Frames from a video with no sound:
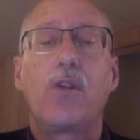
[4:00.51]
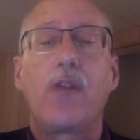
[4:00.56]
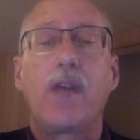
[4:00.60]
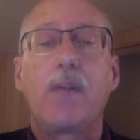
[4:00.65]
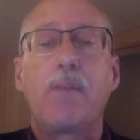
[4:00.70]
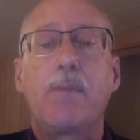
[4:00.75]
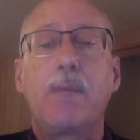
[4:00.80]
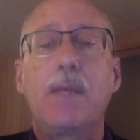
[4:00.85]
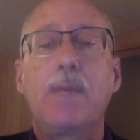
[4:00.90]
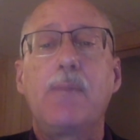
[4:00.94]

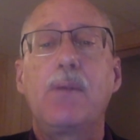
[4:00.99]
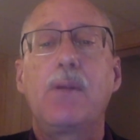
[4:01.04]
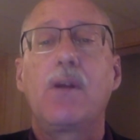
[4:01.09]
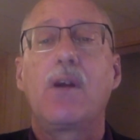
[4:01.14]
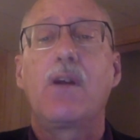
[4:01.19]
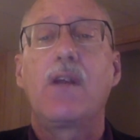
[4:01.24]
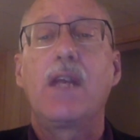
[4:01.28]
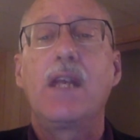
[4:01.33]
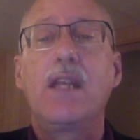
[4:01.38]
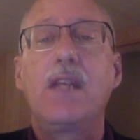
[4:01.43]
that people
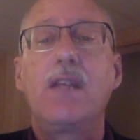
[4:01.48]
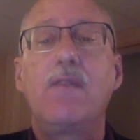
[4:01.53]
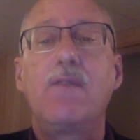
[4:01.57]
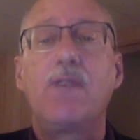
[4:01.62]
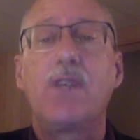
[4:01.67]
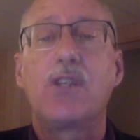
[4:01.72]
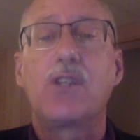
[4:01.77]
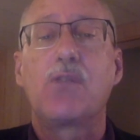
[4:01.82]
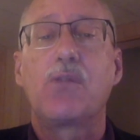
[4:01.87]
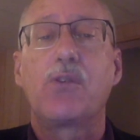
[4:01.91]
are
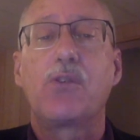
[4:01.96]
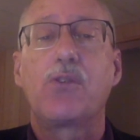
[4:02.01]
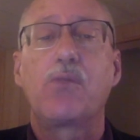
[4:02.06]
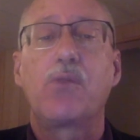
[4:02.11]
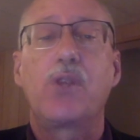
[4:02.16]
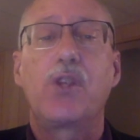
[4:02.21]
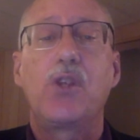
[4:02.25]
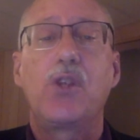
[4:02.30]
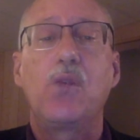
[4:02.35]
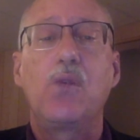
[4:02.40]
individuals
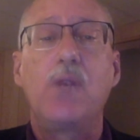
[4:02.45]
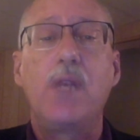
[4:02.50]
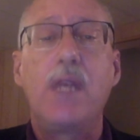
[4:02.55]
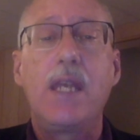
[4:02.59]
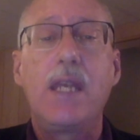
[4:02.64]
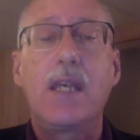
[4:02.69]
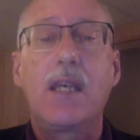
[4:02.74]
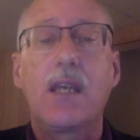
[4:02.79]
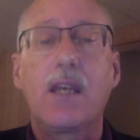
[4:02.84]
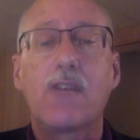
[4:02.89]
with
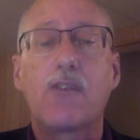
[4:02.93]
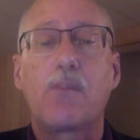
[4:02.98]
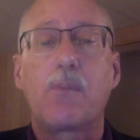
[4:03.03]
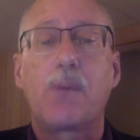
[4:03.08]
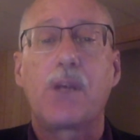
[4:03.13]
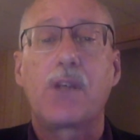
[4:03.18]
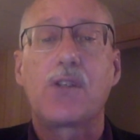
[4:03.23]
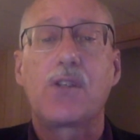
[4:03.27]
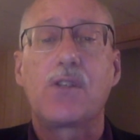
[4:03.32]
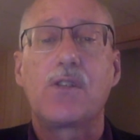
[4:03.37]
unique
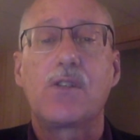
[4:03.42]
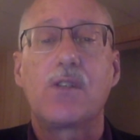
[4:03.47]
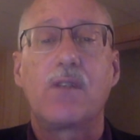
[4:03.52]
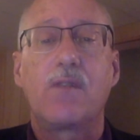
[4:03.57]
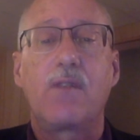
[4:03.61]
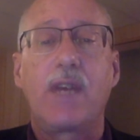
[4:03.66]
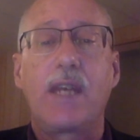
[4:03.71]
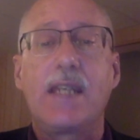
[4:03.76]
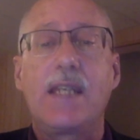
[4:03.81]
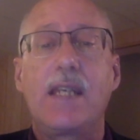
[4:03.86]
expressions
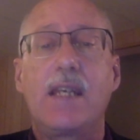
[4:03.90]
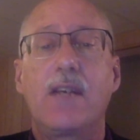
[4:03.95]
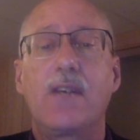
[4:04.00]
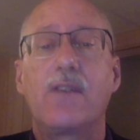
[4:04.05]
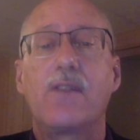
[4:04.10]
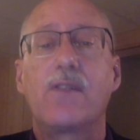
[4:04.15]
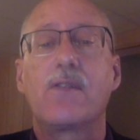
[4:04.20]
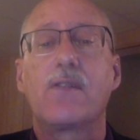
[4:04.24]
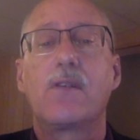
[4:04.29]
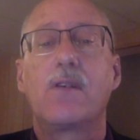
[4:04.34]
of
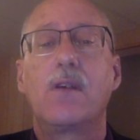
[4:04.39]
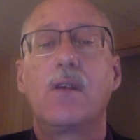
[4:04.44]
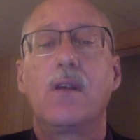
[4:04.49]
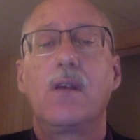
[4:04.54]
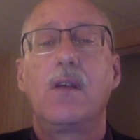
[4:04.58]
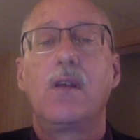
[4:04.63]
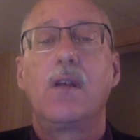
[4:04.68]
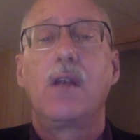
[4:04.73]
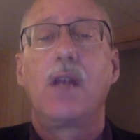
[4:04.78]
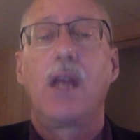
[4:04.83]
ideas
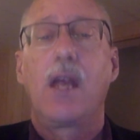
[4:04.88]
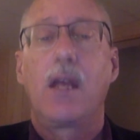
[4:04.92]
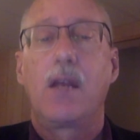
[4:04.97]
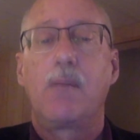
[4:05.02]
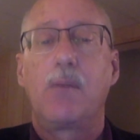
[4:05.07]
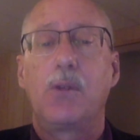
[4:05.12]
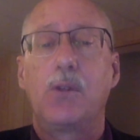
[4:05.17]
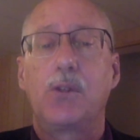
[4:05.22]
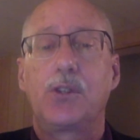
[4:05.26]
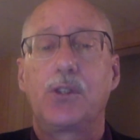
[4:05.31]
and
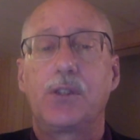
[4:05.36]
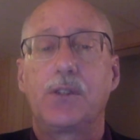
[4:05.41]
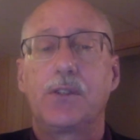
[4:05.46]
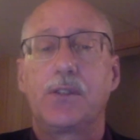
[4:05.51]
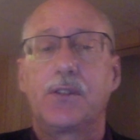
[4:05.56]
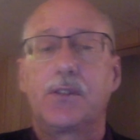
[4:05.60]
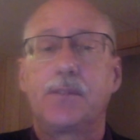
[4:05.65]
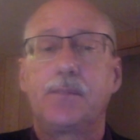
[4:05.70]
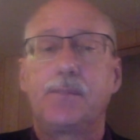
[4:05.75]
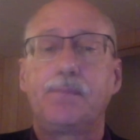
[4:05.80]

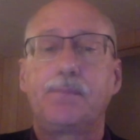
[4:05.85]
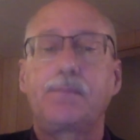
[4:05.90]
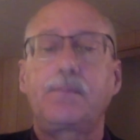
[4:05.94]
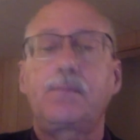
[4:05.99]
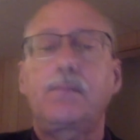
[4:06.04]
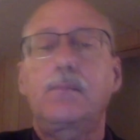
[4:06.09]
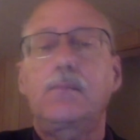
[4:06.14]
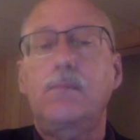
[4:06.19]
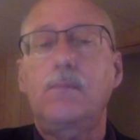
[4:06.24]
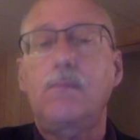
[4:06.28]
emotions.
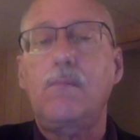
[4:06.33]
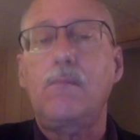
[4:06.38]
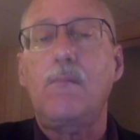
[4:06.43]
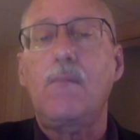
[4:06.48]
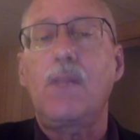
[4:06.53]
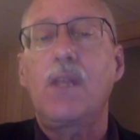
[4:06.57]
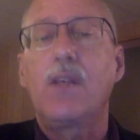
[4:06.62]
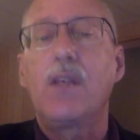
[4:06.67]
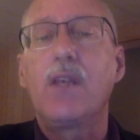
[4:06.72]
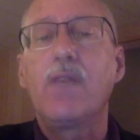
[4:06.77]

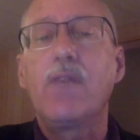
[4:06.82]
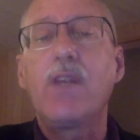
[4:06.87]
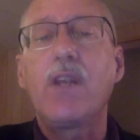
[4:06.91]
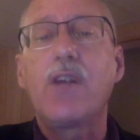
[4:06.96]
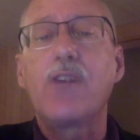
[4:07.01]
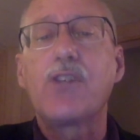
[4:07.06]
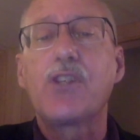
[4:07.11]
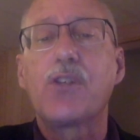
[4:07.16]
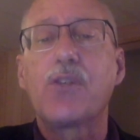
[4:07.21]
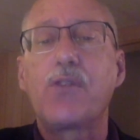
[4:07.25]
Giving
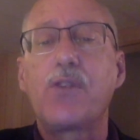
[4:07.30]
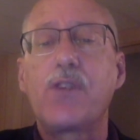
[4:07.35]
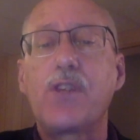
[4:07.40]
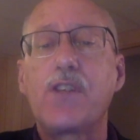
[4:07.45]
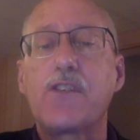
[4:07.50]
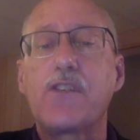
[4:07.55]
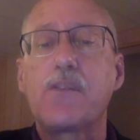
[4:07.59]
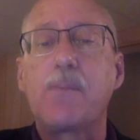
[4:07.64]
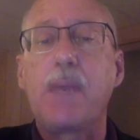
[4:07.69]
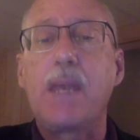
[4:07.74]
our children the
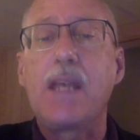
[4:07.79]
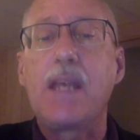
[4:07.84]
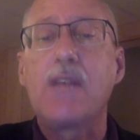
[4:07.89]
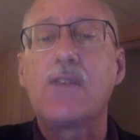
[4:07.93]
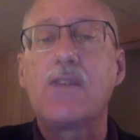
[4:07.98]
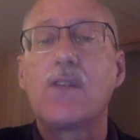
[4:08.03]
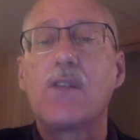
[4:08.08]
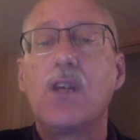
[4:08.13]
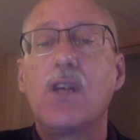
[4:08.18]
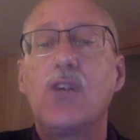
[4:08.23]

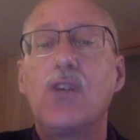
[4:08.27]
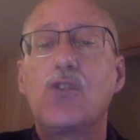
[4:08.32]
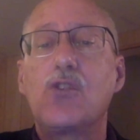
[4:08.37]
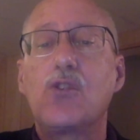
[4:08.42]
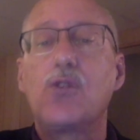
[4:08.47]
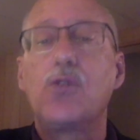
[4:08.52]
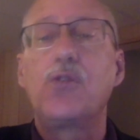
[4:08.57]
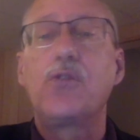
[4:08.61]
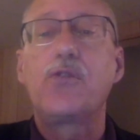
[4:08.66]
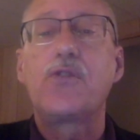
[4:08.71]
space,
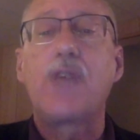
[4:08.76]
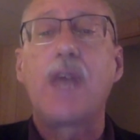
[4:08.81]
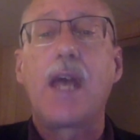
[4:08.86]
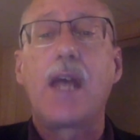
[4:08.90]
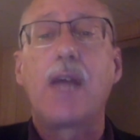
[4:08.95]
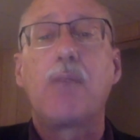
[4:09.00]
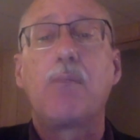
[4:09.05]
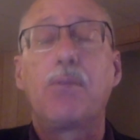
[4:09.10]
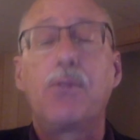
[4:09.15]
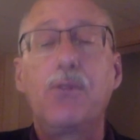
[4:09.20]
tools,
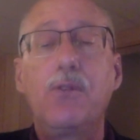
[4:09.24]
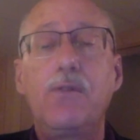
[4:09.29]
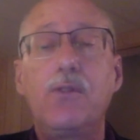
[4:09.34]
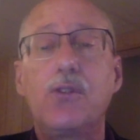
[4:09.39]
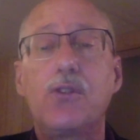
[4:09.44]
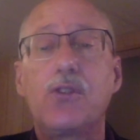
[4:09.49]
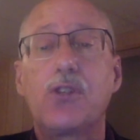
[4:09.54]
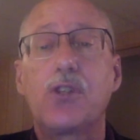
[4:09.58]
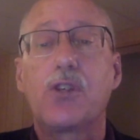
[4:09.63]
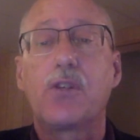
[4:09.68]
and approval
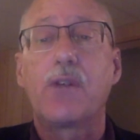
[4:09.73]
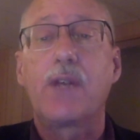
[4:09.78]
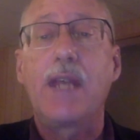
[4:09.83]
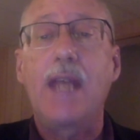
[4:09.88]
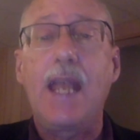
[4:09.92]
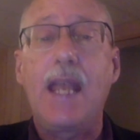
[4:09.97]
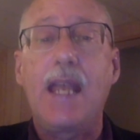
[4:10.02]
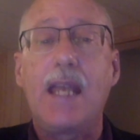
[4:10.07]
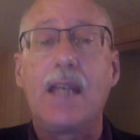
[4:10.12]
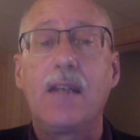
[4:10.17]
to
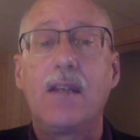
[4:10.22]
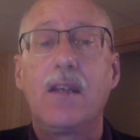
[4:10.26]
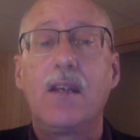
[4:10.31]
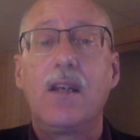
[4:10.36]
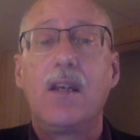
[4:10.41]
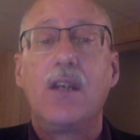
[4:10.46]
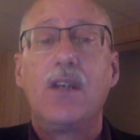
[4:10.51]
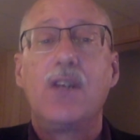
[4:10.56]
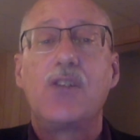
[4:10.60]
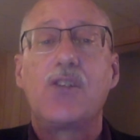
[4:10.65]
create
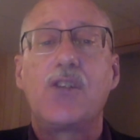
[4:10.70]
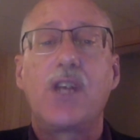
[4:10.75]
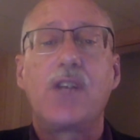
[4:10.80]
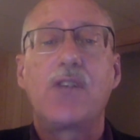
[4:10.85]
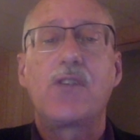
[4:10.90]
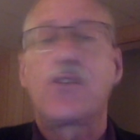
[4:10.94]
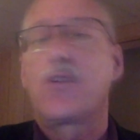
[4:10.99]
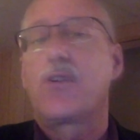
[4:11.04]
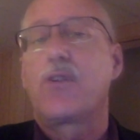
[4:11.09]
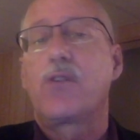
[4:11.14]

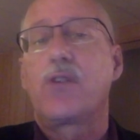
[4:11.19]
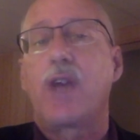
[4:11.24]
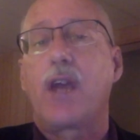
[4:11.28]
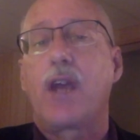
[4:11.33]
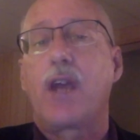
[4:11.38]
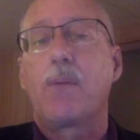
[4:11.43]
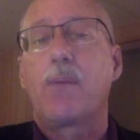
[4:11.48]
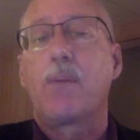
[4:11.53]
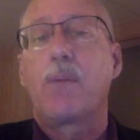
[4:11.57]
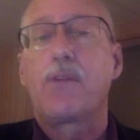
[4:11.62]
changes their
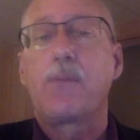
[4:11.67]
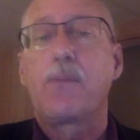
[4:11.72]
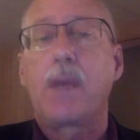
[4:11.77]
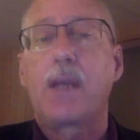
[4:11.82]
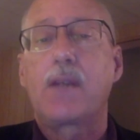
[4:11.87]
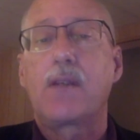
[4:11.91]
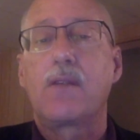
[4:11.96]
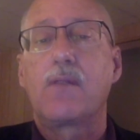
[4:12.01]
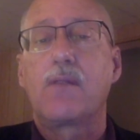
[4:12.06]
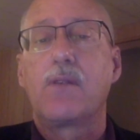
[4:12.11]
entire
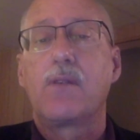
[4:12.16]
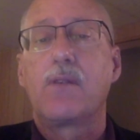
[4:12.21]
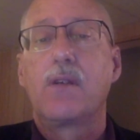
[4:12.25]
perspective.